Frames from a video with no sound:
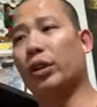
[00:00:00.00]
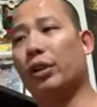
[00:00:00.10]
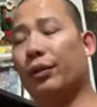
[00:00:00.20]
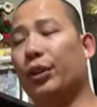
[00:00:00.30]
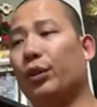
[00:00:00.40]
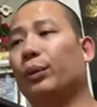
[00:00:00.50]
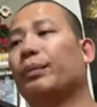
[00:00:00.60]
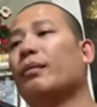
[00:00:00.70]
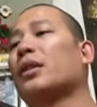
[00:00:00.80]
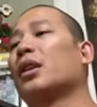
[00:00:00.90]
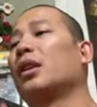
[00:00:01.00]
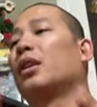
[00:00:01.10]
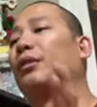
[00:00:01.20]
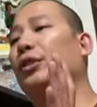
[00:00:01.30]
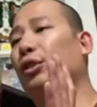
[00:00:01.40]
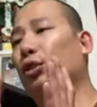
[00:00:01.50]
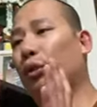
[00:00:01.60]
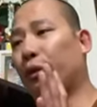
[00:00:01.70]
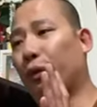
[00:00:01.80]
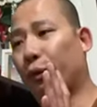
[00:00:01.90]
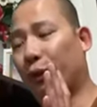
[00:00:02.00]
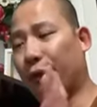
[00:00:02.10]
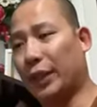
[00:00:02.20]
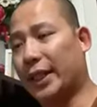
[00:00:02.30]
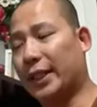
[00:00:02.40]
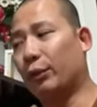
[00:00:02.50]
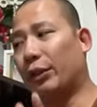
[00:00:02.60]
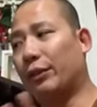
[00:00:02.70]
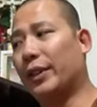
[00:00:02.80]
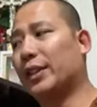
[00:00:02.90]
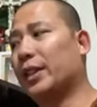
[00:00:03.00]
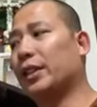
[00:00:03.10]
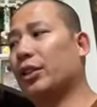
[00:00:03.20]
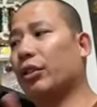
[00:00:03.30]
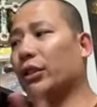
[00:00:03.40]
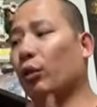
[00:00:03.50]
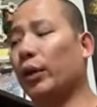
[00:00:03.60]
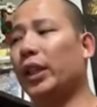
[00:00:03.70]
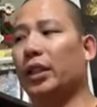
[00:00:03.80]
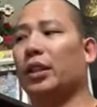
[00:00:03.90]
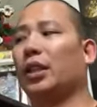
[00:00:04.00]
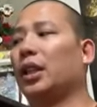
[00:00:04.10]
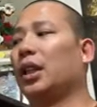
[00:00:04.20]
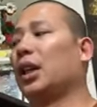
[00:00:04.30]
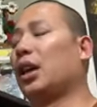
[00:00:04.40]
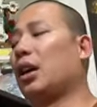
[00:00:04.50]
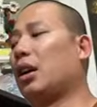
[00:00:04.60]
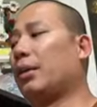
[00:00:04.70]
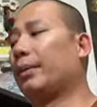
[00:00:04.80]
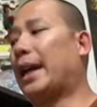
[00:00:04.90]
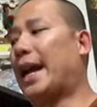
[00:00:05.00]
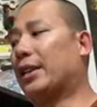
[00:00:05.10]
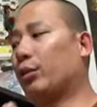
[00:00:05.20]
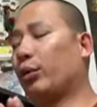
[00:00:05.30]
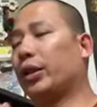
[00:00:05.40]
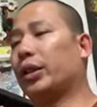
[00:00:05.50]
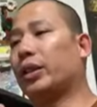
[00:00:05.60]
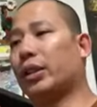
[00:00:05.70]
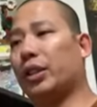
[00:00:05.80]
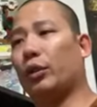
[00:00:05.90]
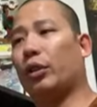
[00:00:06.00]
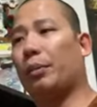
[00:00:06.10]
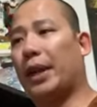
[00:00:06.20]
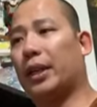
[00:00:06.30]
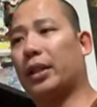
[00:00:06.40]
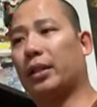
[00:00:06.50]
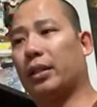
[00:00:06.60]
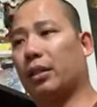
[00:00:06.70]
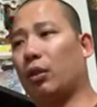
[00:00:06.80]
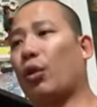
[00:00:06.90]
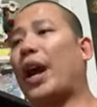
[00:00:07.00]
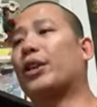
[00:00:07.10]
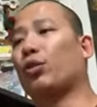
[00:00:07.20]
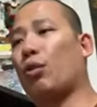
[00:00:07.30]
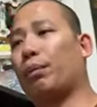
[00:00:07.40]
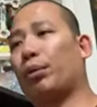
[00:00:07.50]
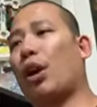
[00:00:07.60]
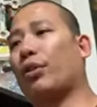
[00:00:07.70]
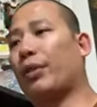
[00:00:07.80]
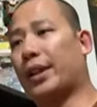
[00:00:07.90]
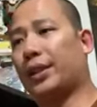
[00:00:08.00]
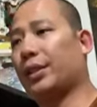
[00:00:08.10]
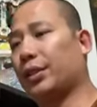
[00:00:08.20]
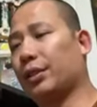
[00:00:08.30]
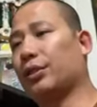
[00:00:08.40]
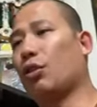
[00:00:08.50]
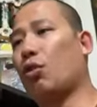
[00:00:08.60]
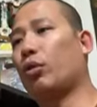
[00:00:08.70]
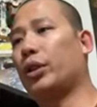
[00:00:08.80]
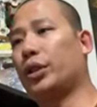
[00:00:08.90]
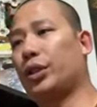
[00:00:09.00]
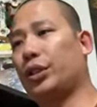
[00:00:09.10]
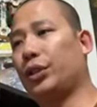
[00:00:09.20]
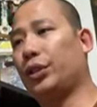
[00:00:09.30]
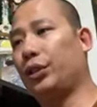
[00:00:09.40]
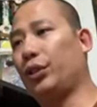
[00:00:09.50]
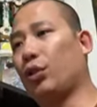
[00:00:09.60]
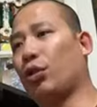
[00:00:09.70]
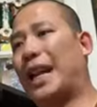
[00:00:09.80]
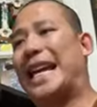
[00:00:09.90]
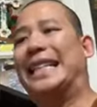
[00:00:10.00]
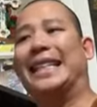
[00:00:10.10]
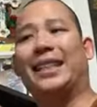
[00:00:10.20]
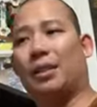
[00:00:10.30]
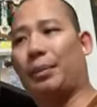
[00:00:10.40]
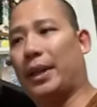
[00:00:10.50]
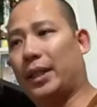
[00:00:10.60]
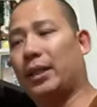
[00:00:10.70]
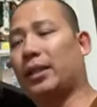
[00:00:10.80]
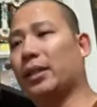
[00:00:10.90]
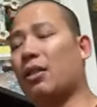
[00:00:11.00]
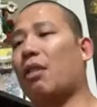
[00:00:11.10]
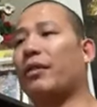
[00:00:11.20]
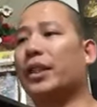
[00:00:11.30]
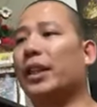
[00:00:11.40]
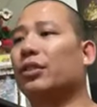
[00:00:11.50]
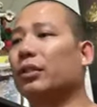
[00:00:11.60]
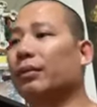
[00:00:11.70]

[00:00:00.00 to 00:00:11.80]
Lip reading: it for you to reflect and revisit during the week as we're continuing to make gradual progress towards your anticipated conversation.